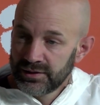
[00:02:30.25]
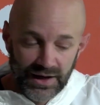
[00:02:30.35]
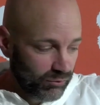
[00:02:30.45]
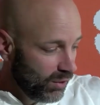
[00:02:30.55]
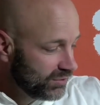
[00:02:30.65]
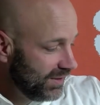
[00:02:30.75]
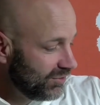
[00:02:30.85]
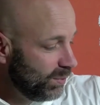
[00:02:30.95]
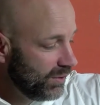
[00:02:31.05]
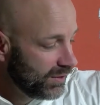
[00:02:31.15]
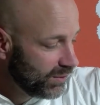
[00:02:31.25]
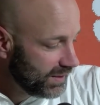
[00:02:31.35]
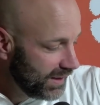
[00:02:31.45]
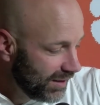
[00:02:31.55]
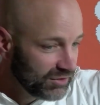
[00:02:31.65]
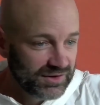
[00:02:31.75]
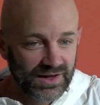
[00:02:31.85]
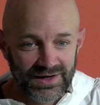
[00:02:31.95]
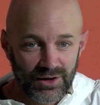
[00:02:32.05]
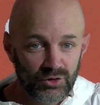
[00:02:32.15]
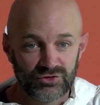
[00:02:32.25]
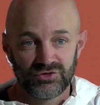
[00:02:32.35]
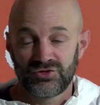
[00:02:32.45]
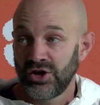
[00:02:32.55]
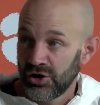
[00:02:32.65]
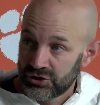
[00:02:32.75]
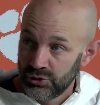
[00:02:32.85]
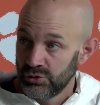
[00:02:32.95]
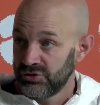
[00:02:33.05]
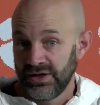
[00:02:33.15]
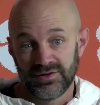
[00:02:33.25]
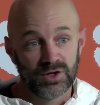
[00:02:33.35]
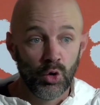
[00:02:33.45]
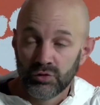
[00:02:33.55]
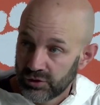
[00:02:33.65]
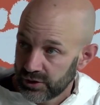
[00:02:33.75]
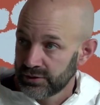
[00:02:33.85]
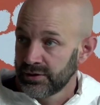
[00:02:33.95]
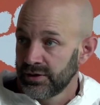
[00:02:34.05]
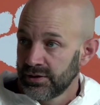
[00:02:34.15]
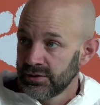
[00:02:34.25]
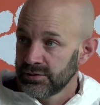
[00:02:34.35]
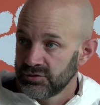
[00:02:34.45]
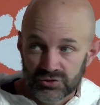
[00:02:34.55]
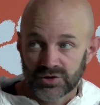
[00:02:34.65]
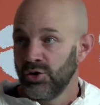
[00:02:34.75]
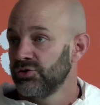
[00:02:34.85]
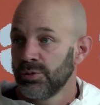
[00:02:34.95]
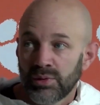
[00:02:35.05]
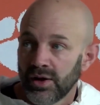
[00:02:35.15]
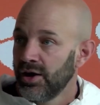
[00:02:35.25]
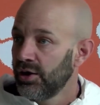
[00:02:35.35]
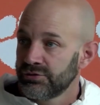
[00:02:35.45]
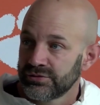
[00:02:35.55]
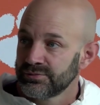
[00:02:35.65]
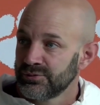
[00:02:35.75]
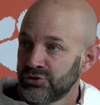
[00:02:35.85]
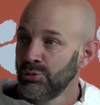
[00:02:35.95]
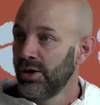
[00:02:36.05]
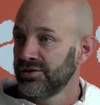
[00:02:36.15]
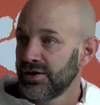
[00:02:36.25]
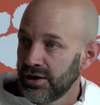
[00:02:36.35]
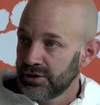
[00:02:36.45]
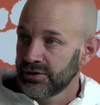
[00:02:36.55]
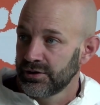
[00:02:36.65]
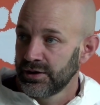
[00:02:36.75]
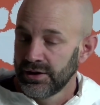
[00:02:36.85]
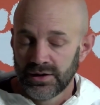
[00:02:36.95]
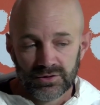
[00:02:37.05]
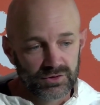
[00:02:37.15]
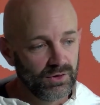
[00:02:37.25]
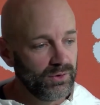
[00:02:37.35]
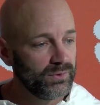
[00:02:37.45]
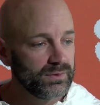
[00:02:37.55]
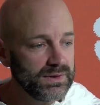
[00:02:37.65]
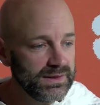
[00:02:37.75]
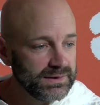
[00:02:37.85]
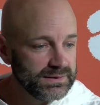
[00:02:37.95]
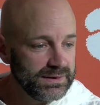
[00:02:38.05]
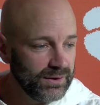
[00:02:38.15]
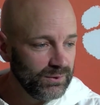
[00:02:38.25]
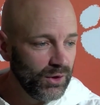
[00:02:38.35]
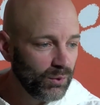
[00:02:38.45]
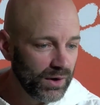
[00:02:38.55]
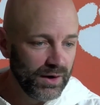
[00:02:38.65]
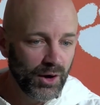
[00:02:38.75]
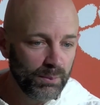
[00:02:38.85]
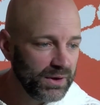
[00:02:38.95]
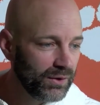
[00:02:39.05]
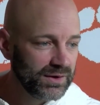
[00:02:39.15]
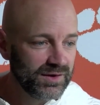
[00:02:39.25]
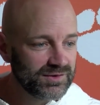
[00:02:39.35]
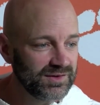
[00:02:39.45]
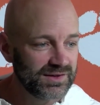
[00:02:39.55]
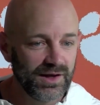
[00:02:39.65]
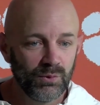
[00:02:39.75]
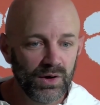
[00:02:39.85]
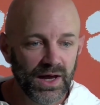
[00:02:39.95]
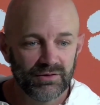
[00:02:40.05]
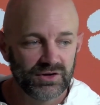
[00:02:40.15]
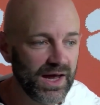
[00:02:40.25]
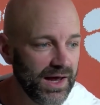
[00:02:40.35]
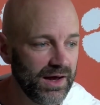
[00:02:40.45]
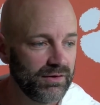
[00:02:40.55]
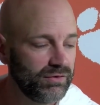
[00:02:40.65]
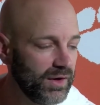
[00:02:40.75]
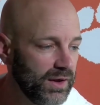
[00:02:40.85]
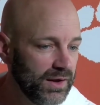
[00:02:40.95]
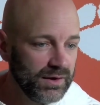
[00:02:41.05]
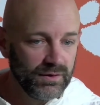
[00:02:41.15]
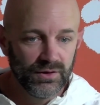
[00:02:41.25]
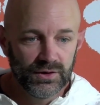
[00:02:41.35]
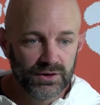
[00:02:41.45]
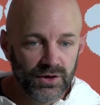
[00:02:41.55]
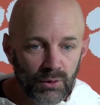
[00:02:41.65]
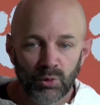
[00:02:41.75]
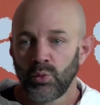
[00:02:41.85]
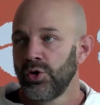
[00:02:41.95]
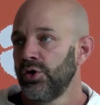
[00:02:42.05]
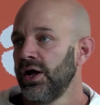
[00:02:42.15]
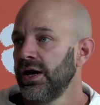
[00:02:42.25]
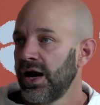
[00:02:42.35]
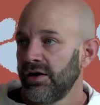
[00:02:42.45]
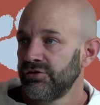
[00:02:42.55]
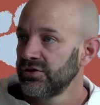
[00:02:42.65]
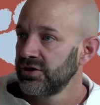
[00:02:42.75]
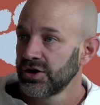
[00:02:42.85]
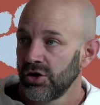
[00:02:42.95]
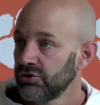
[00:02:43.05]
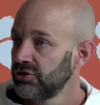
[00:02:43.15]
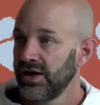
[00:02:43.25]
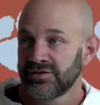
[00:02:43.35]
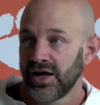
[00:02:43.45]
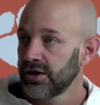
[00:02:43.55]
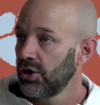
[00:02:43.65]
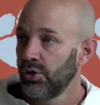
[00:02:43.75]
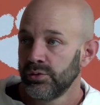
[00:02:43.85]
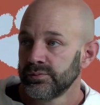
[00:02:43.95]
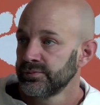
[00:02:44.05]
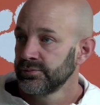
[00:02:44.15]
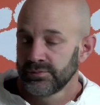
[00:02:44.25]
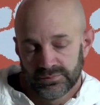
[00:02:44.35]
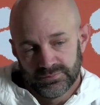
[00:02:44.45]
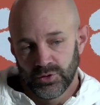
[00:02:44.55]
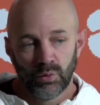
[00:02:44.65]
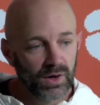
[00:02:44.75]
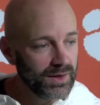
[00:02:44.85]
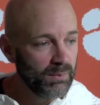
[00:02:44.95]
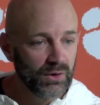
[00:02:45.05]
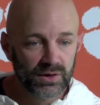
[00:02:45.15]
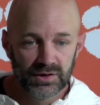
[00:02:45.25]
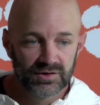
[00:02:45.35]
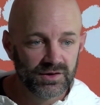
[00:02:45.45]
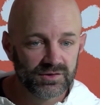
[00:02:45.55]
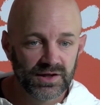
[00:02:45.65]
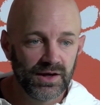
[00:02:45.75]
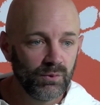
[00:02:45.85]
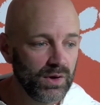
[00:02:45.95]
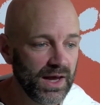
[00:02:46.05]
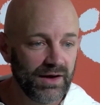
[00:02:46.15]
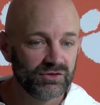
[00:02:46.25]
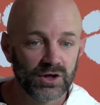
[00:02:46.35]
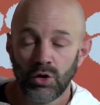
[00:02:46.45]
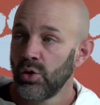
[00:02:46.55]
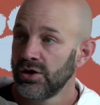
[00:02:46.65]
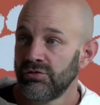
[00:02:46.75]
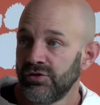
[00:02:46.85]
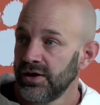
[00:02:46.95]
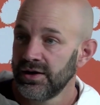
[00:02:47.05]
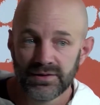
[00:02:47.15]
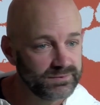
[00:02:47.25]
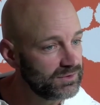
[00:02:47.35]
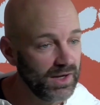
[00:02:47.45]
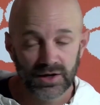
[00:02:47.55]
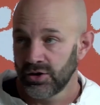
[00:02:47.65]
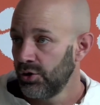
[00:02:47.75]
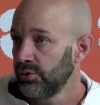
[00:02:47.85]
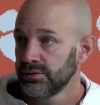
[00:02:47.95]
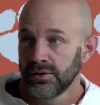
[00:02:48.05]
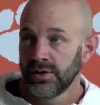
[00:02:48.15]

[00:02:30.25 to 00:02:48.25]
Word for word: I've walked in this building with a devastating loss to Syracuse, and it's over, just to go to the playoff two months later. So, it, you know, nowhere in our building does it say we have to have the number one rated offense in the country. That's not a goal. Nowhere in the building does it say we have to go undefeated. It's not a goal.